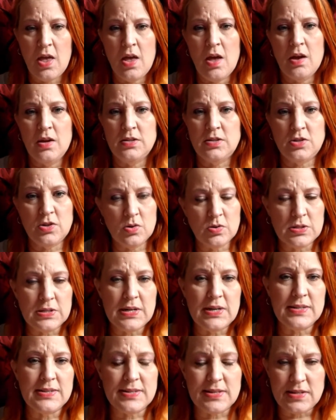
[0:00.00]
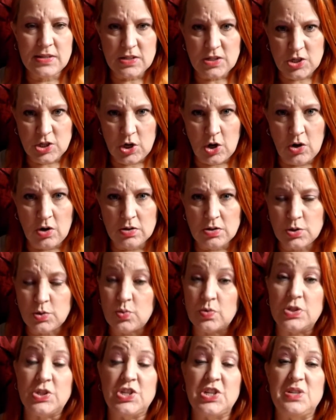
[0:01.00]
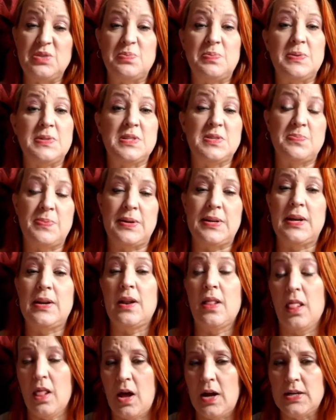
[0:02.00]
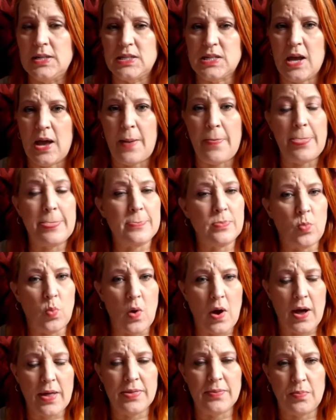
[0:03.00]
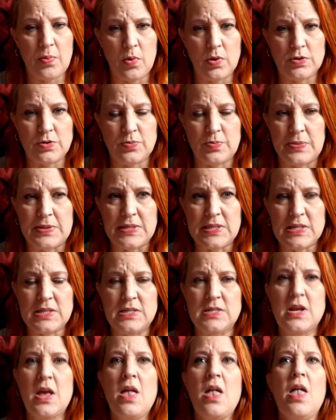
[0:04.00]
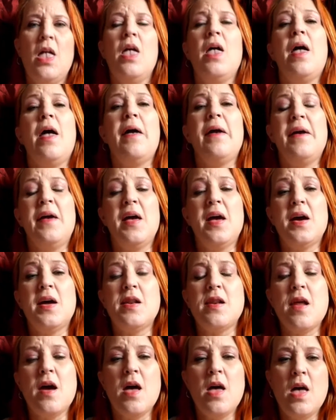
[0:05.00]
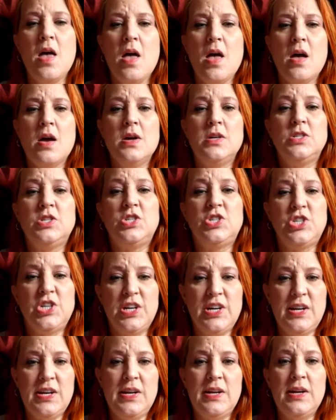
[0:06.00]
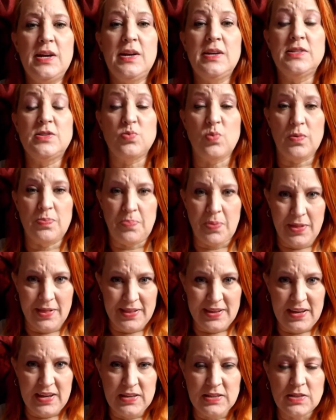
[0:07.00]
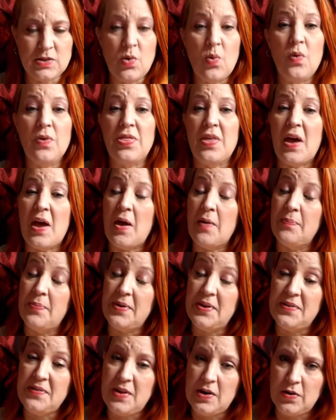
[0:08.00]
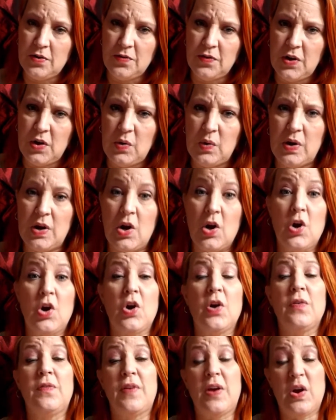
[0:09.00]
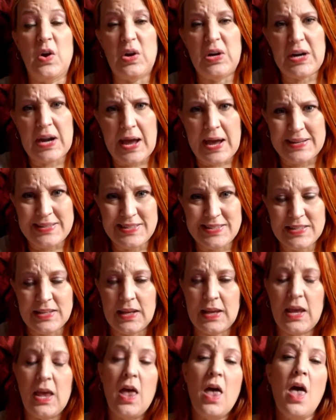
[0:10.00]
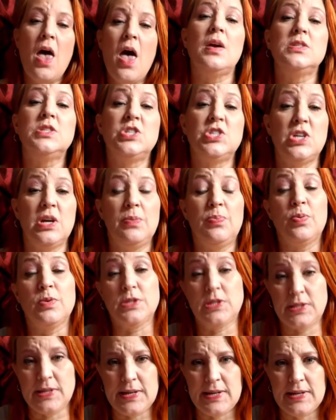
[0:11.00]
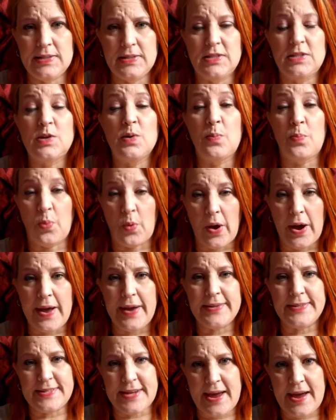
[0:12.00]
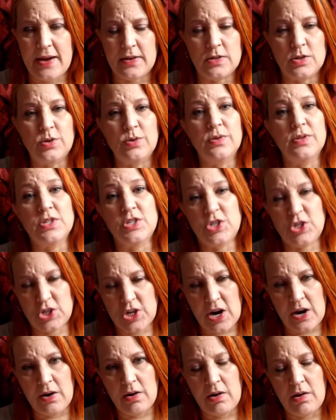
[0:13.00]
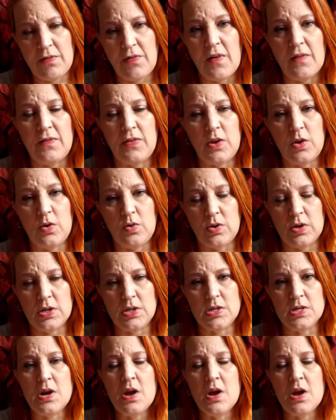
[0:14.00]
Susan is in the church where she's been spending a lot of time while the boys are missing, and she is with police where they have been interviewing her very nicely. She proceeds to break down to the sheriff of Union